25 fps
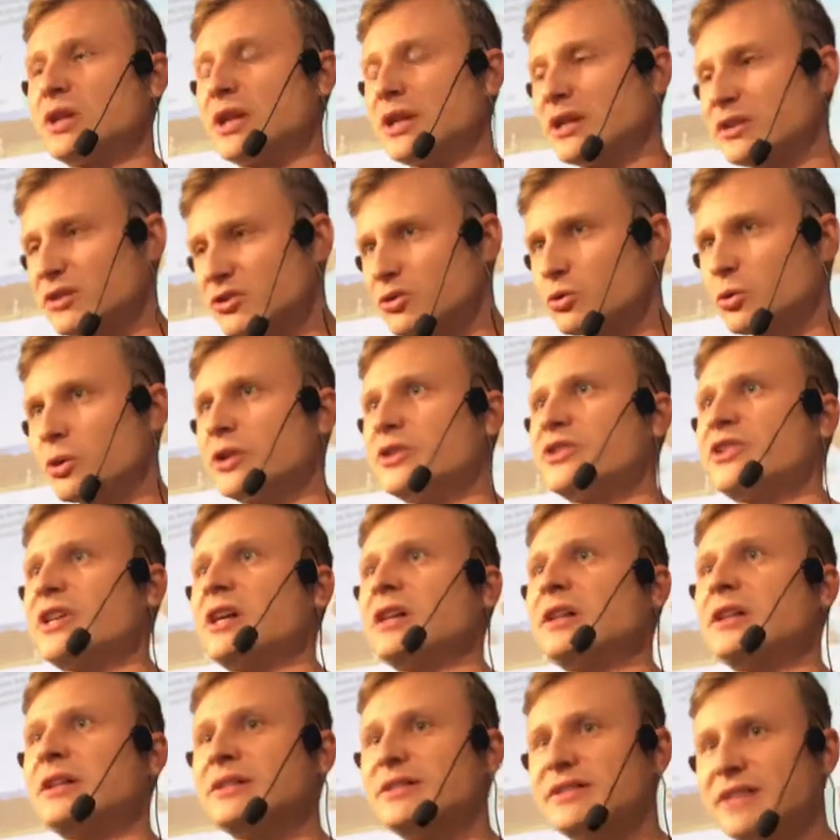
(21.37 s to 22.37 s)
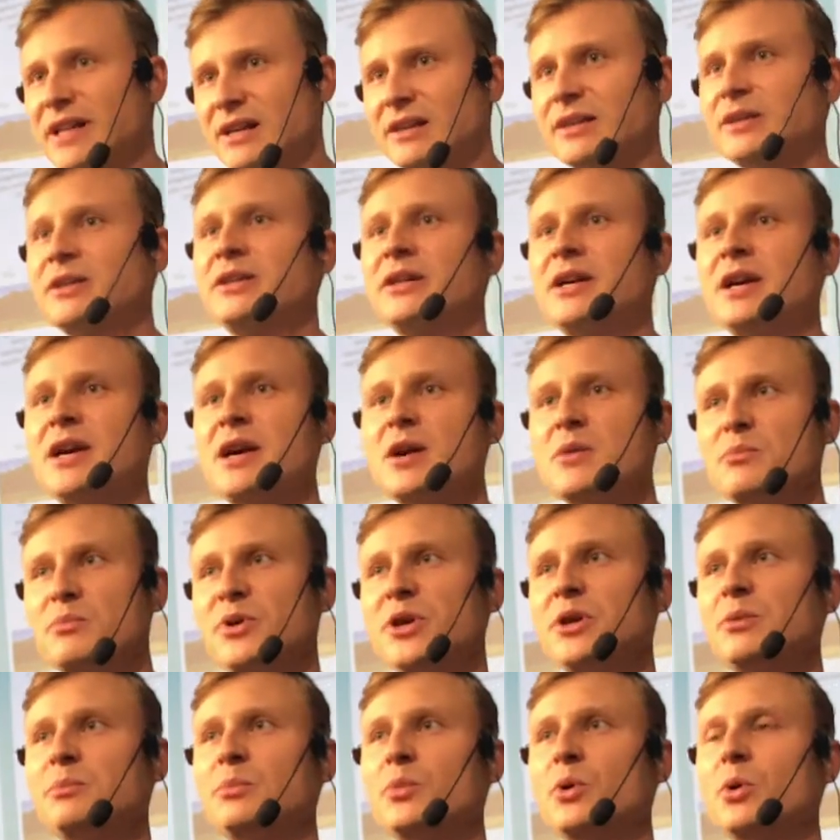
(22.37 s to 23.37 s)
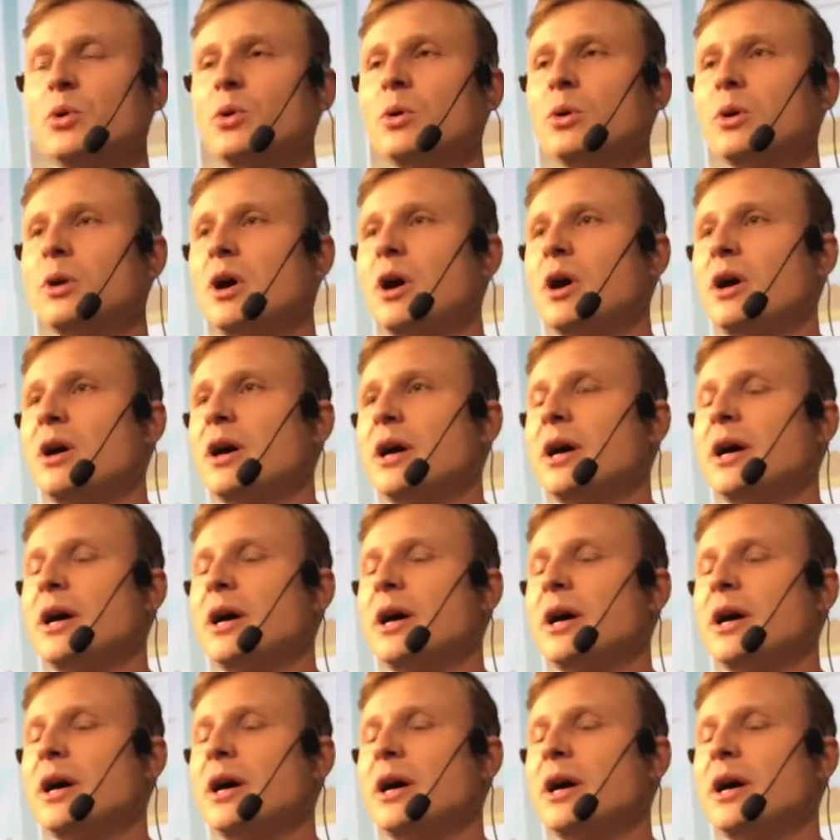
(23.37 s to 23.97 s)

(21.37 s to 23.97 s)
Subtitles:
like storytelling, telling people